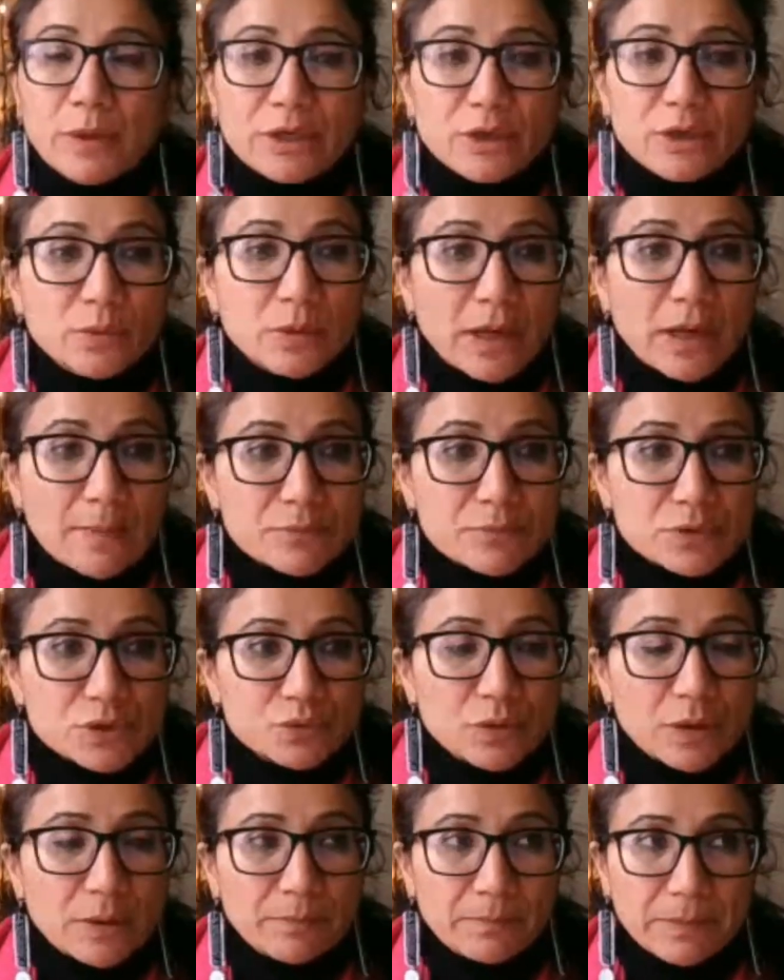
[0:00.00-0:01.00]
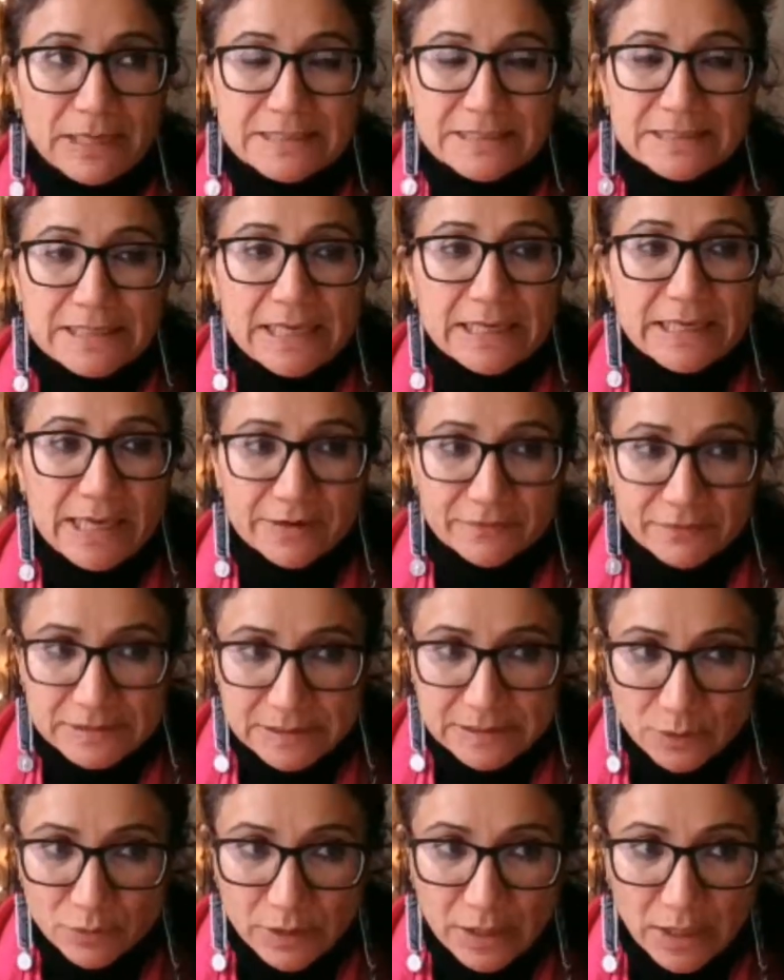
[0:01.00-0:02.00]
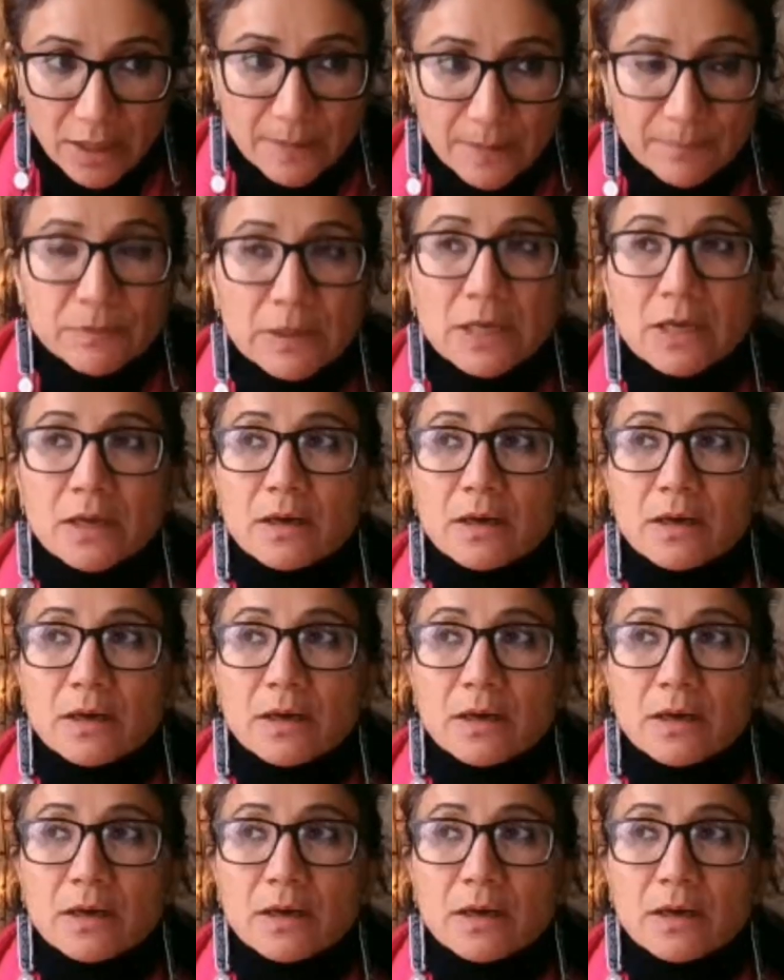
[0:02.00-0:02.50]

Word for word: when you come to a place like Arizona,